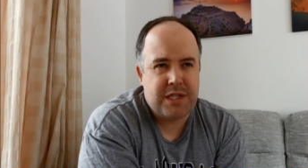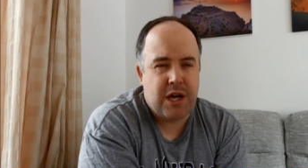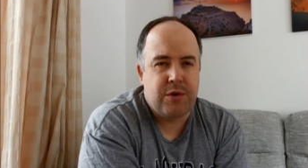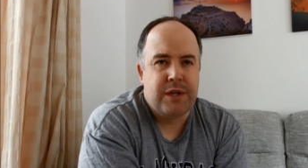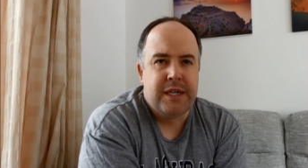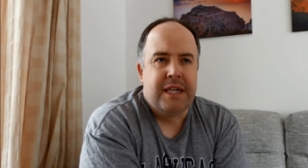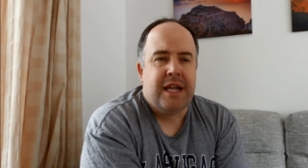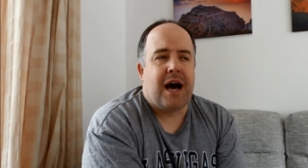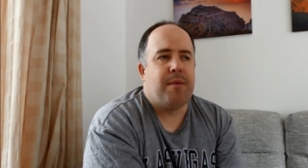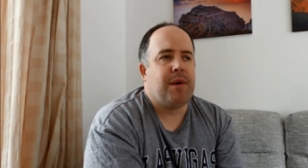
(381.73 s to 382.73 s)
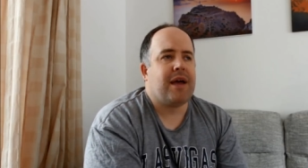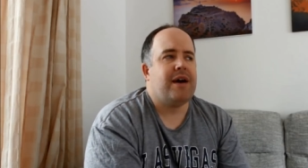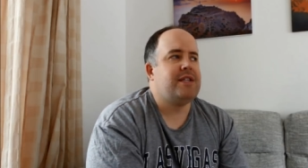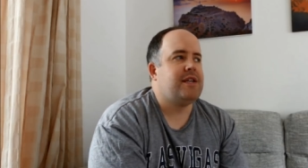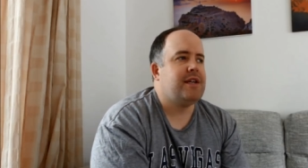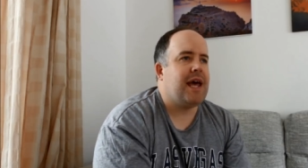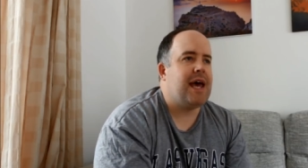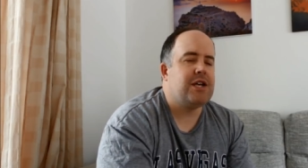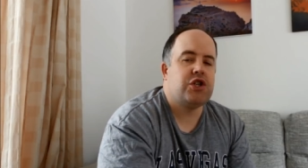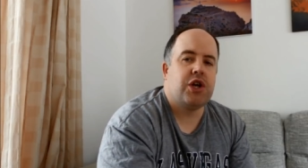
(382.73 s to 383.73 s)
So like I did an
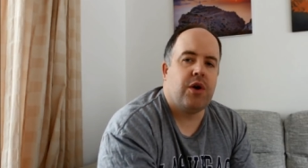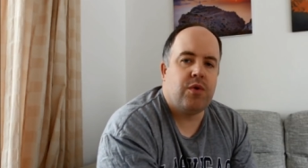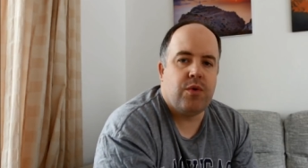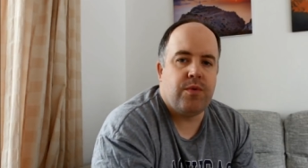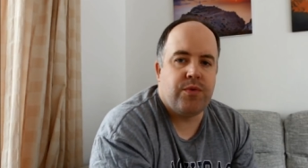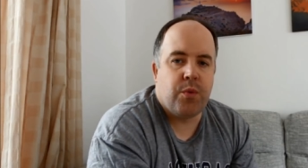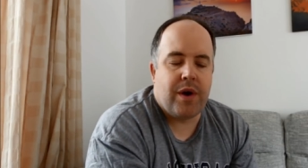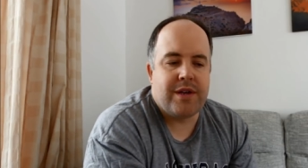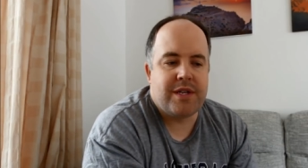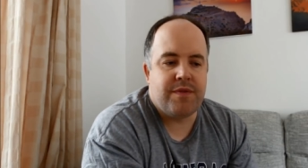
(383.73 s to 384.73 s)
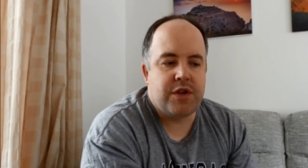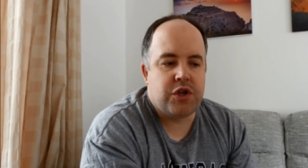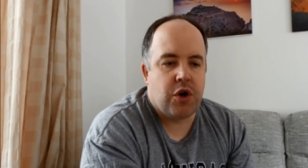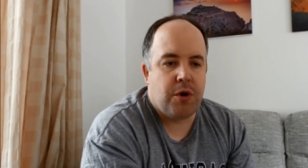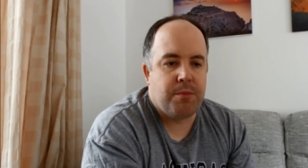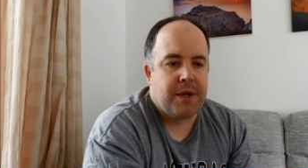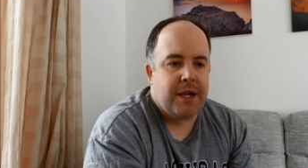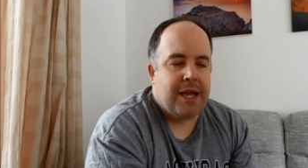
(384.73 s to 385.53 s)
air show where I did the job